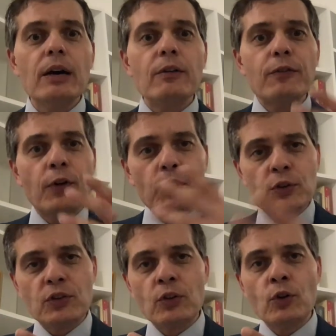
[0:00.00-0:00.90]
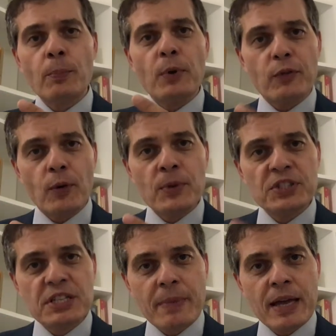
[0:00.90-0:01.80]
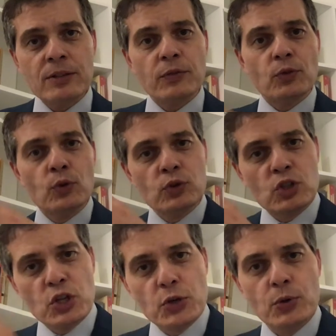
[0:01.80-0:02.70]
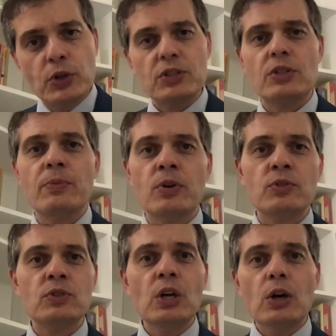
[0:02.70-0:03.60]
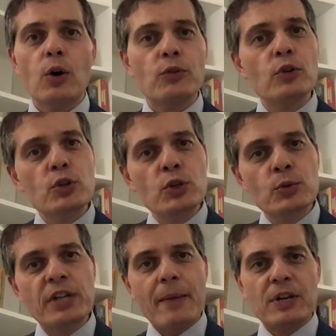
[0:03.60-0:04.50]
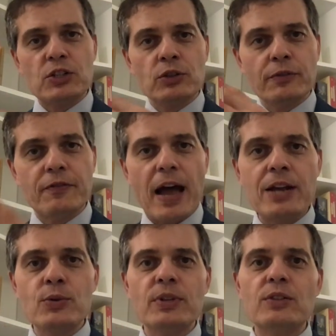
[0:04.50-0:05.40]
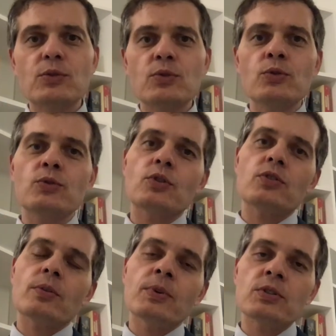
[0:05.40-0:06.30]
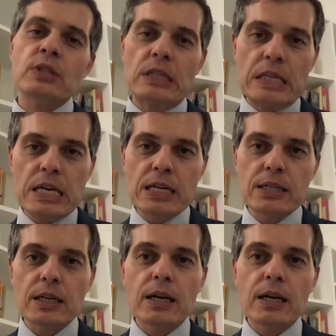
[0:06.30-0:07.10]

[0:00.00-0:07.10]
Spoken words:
focus on the performance demand of those new customers or the new dimensions of value that those new customers need,